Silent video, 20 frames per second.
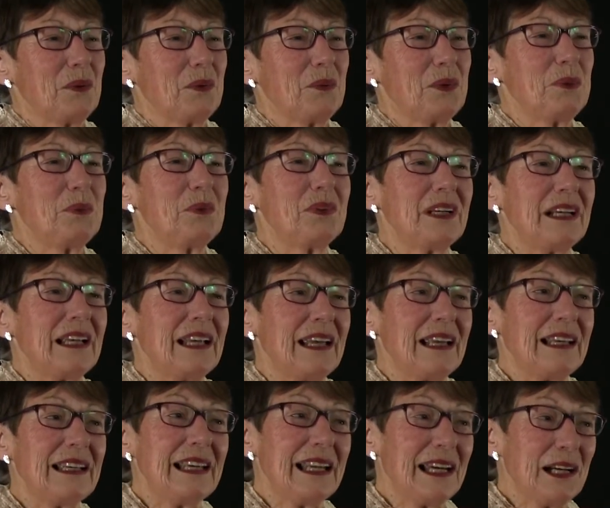We were
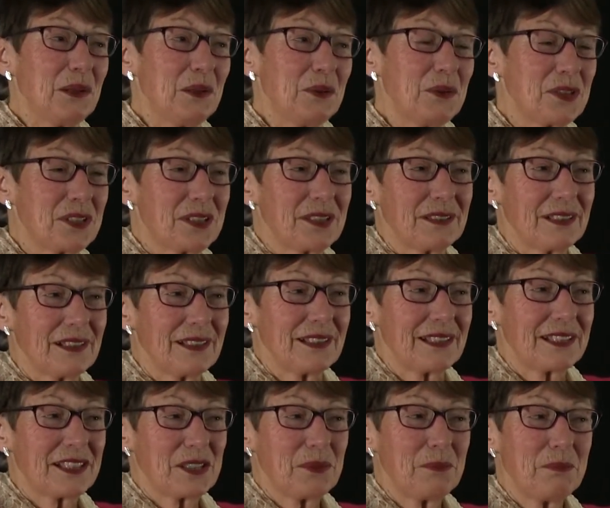allowed
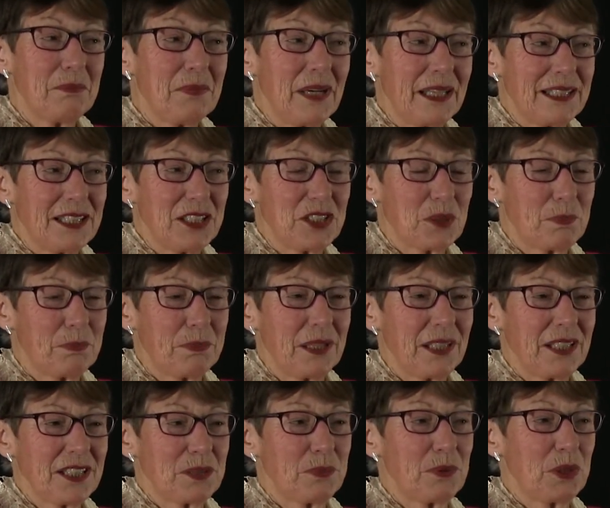some money to
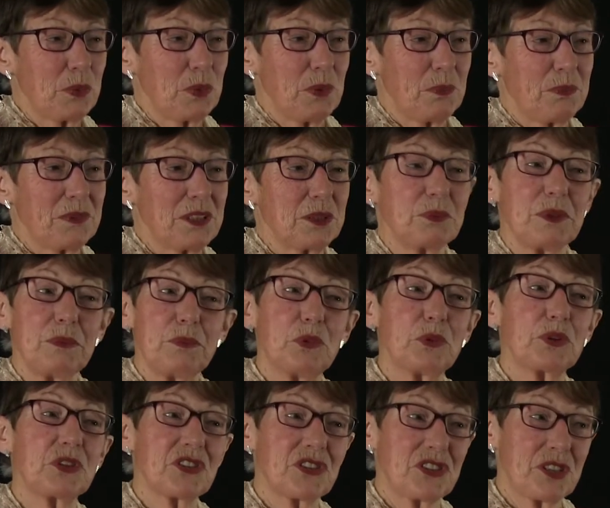buy some equipment, and we
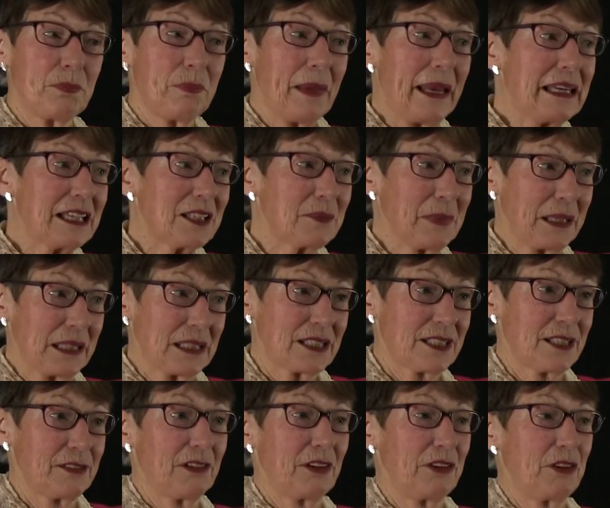bought a cement
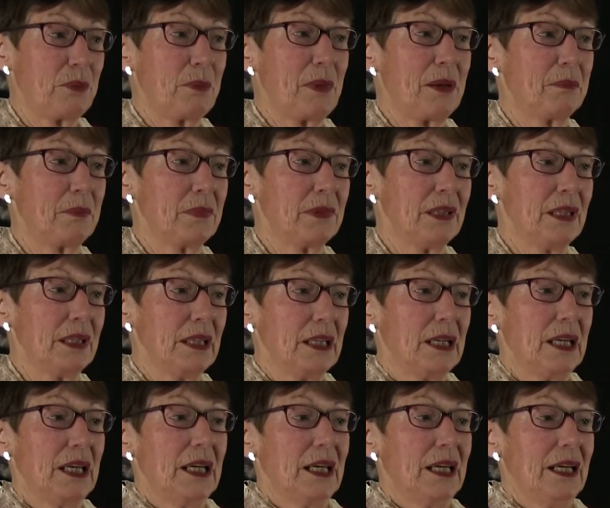mixer, I remember.
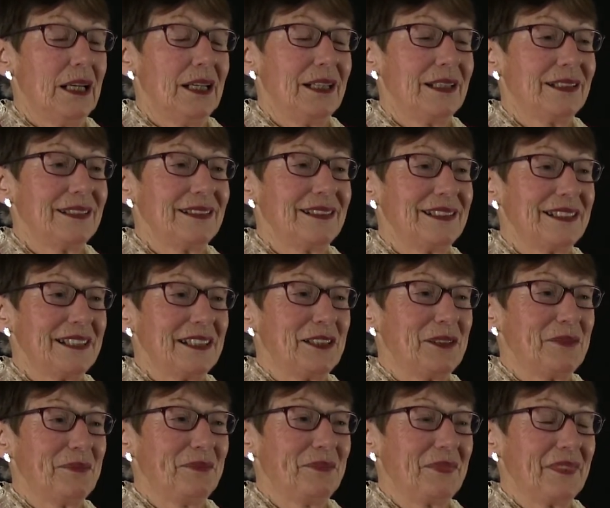And
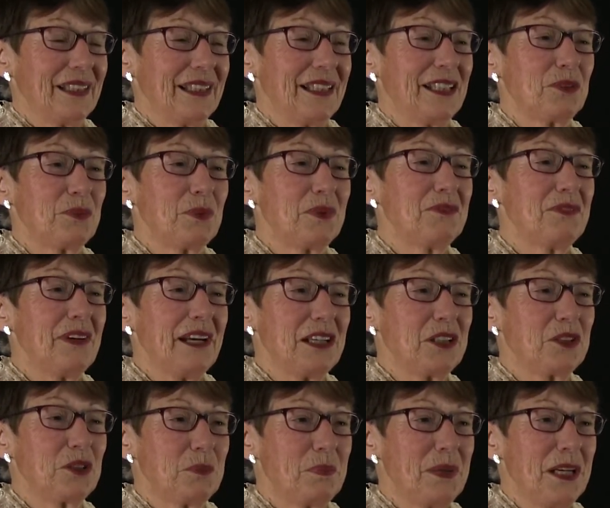I had one very
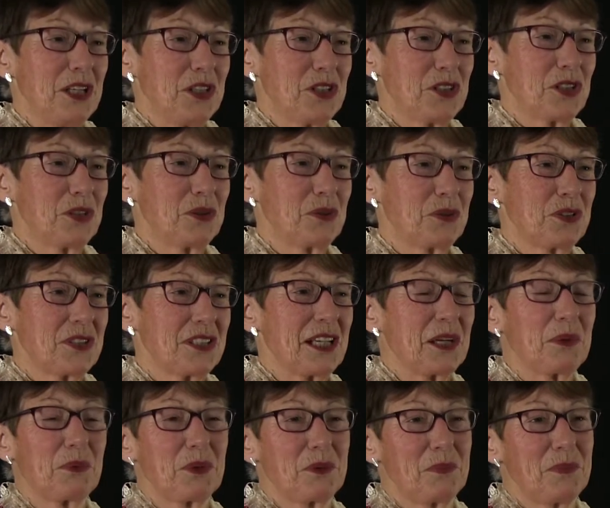good patient who
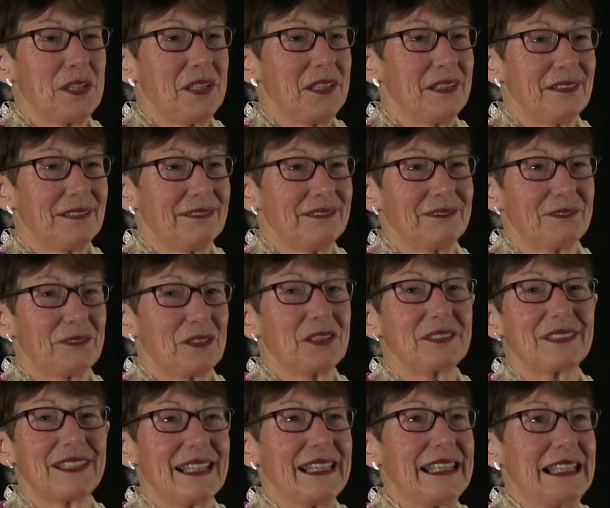stuck with me
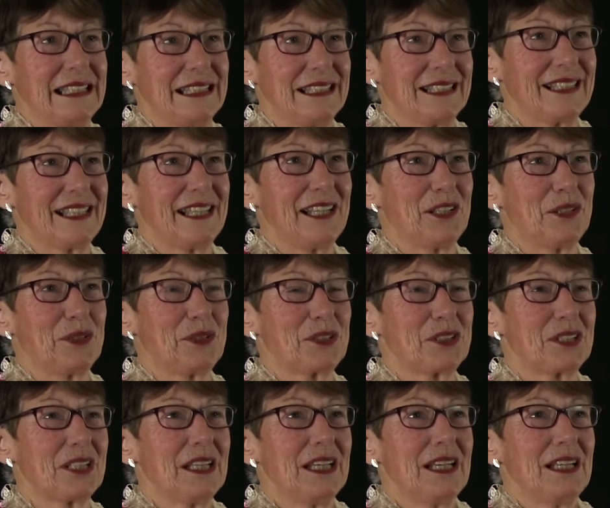day in, day
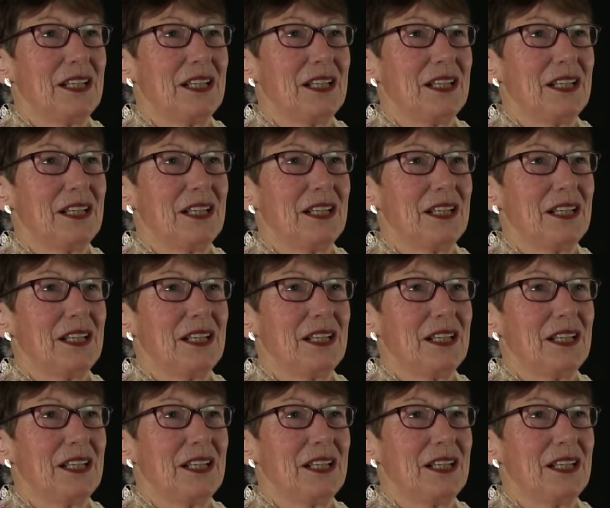out.